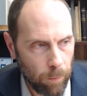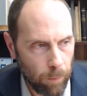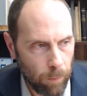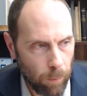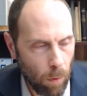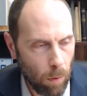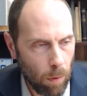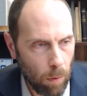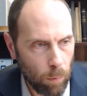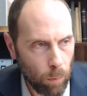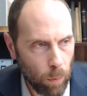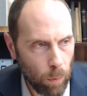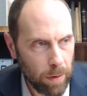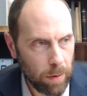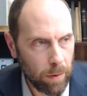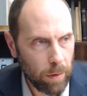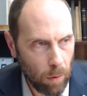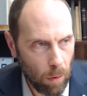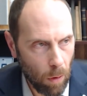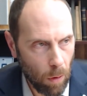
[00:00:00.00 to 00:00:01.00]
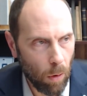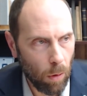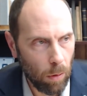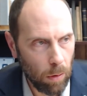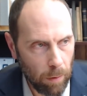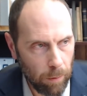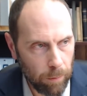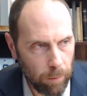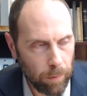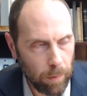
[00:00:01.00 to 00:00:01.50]
with the
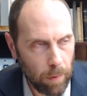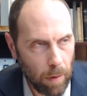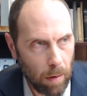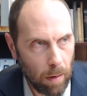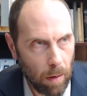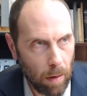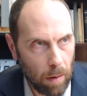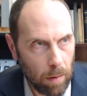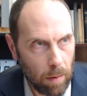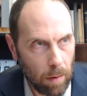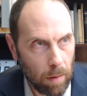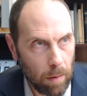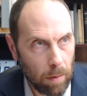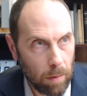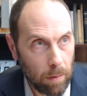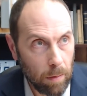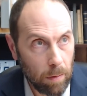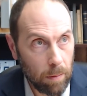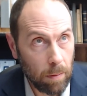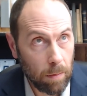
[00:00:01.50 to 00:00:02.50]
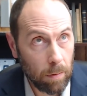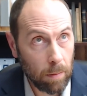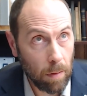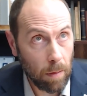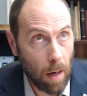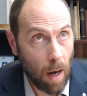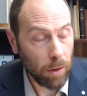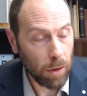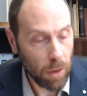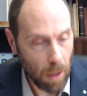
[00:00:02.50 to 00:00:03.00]
goal of
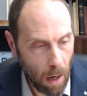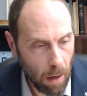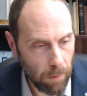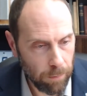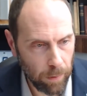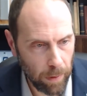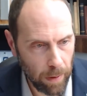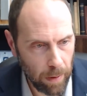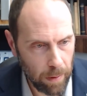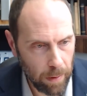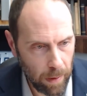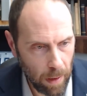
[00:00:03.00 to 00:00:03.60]
uncovering